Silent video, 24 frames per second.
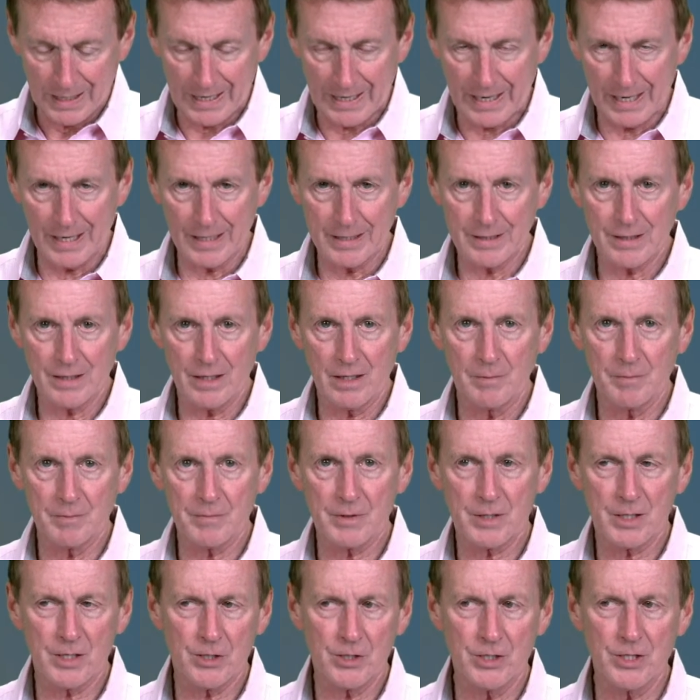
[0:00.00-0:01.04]
And
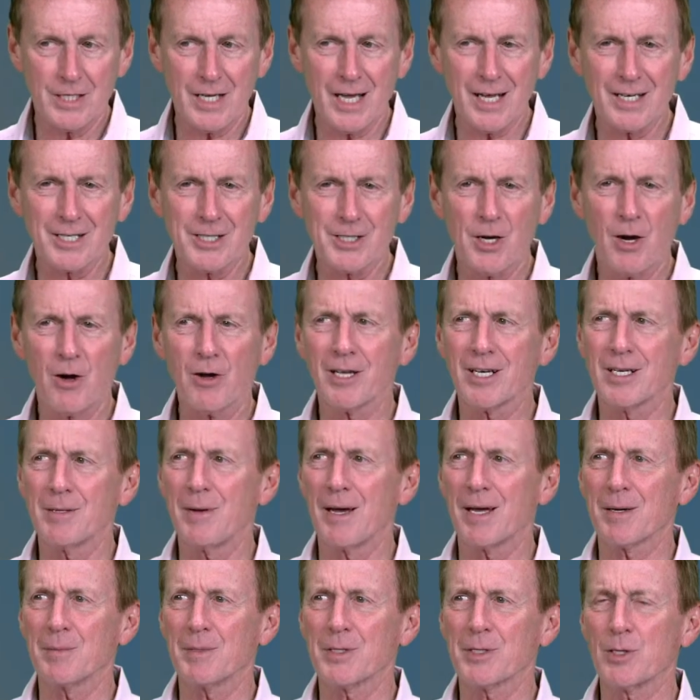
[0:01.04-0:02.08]
so she's kind of talking
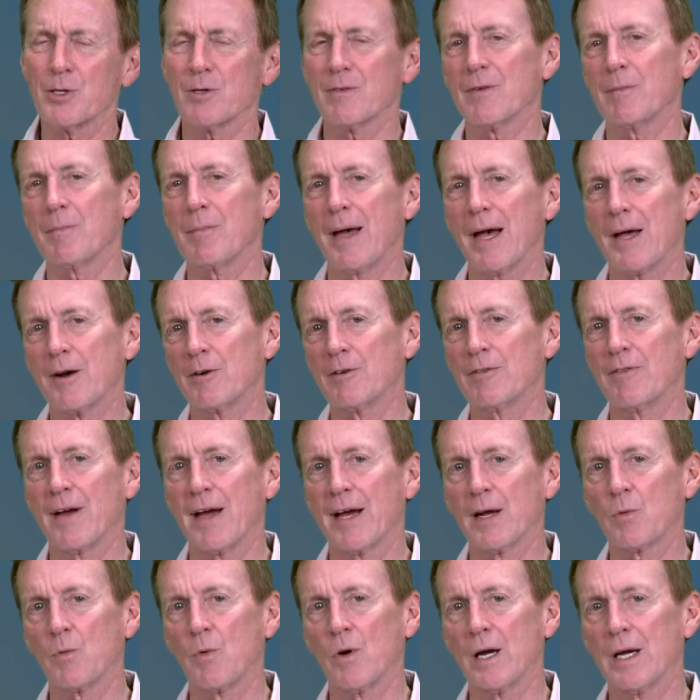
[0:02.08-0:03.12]
about them in sort of a
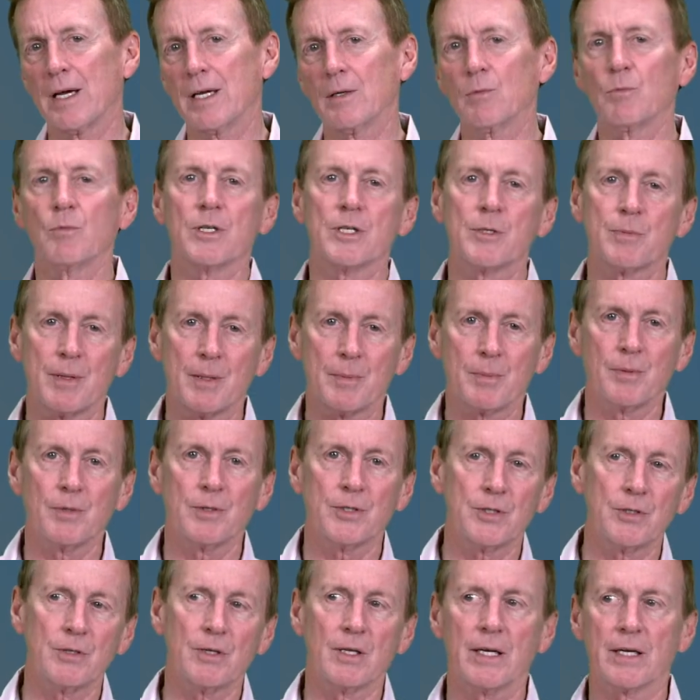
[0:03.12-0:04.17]
matter-of-fact way, which people
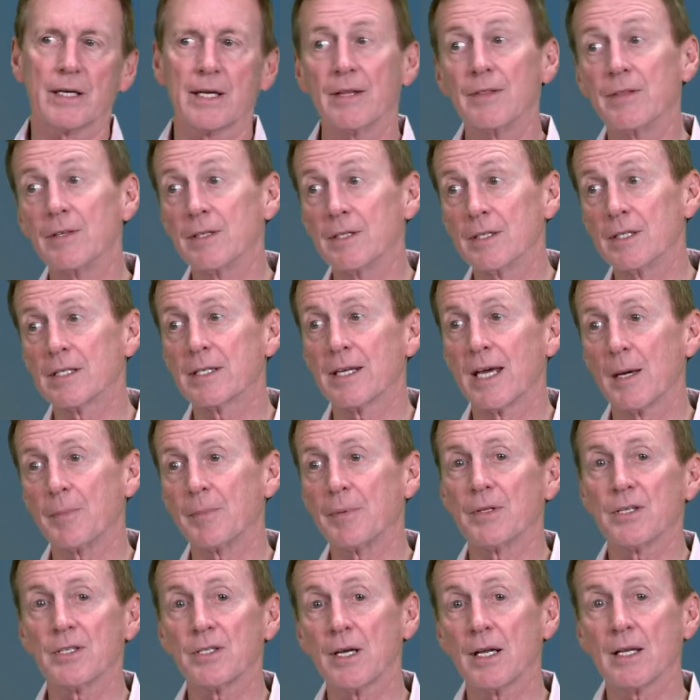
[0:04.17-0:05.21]
do, like, and then this
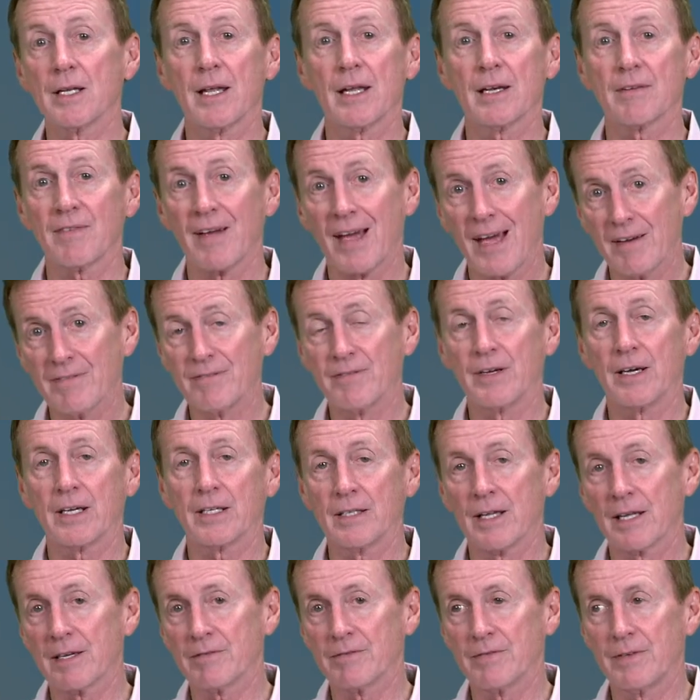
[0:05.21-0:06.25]
happened. There's not a lot of affect,
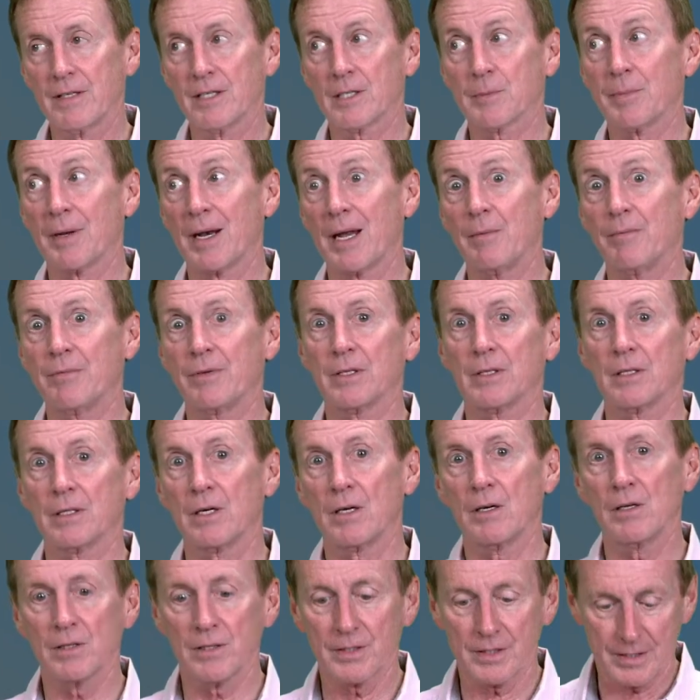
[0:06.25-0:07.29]
a lot of feelings, but I'm feeling
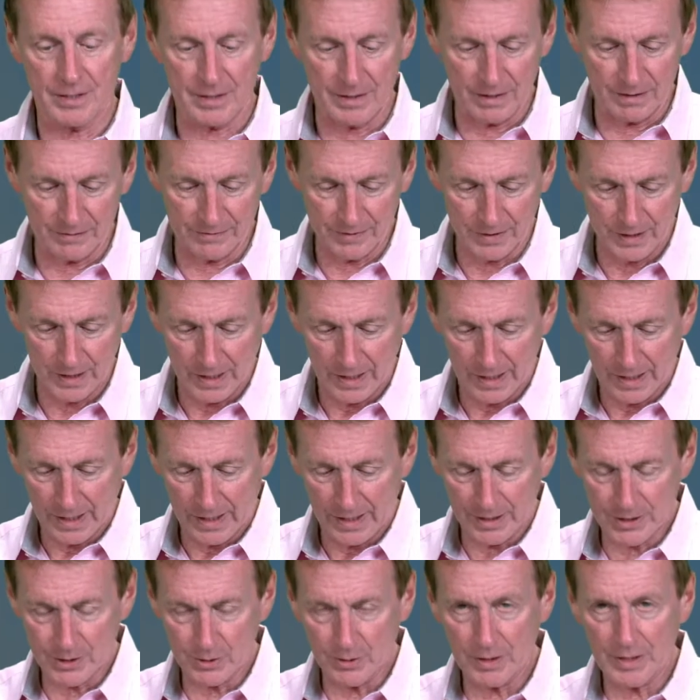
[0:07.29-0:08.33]
all this stuff.
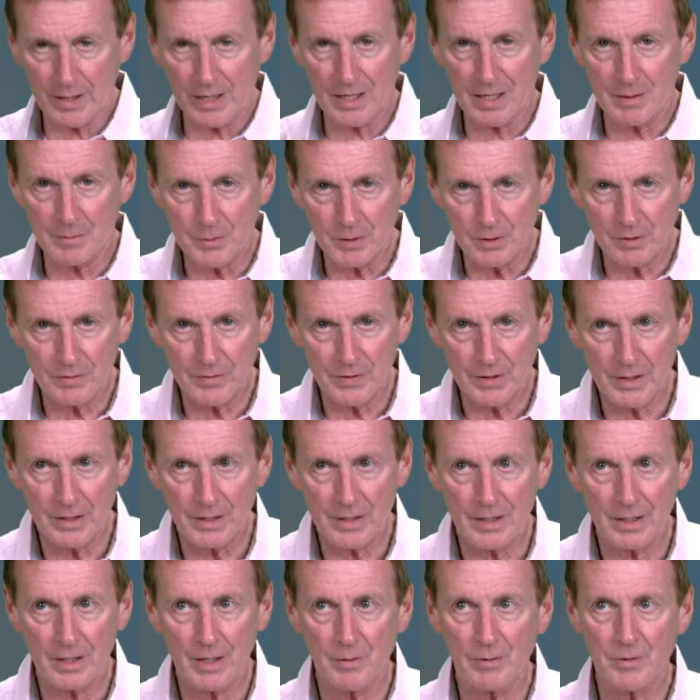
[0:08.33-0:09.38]
And so I kind of moved
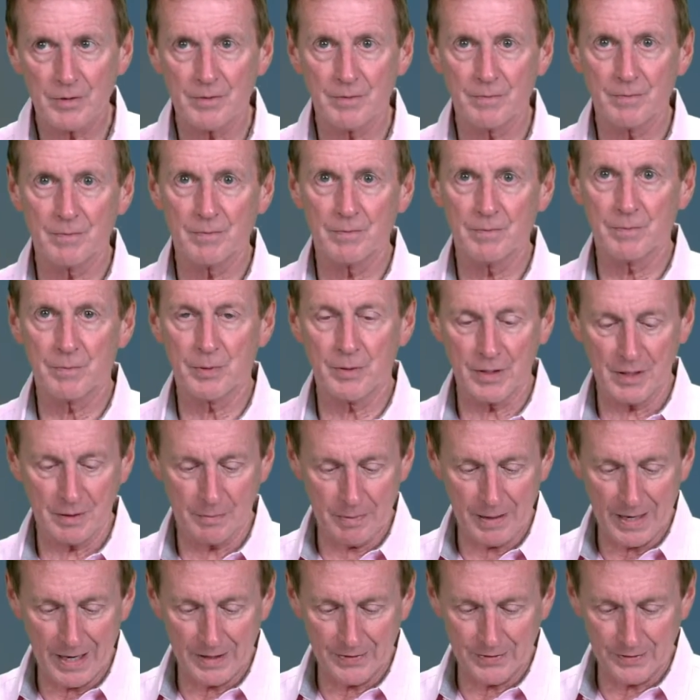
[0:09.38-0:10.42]
in, and I was pretty
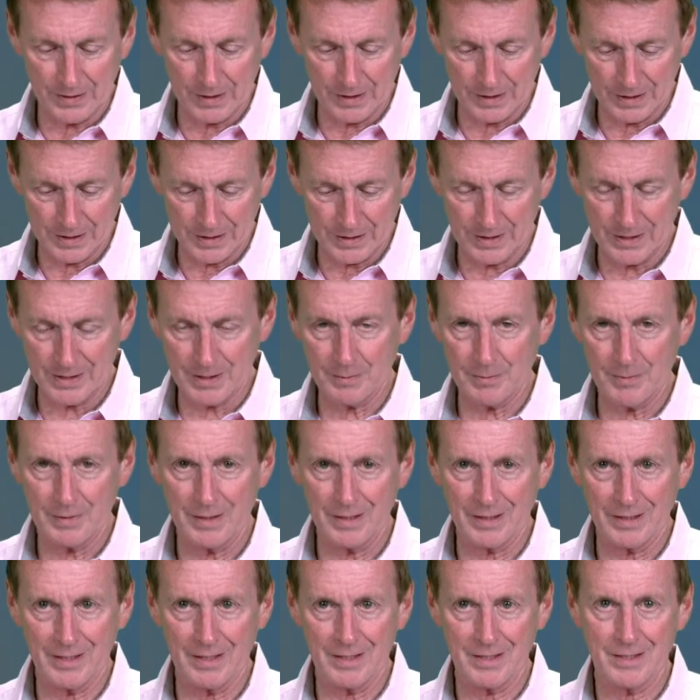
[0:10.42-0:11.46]
empathic, and I said something
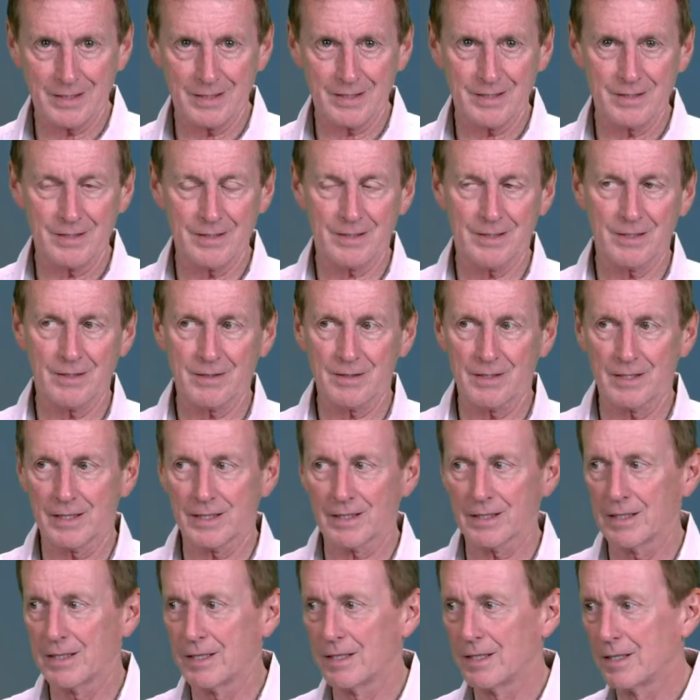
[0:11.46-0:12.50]
like, gosh, this just sounds
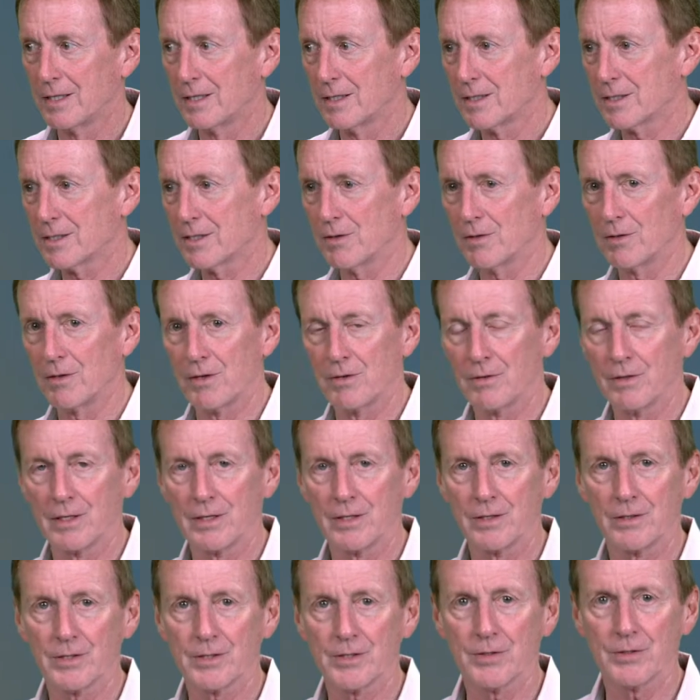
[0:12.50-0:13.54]
like so
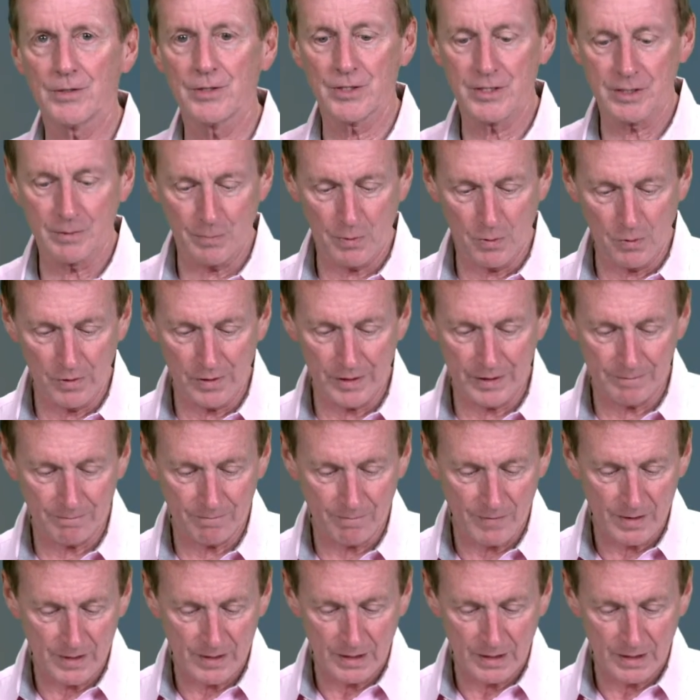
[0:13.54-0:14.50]
lonely or so disappointing.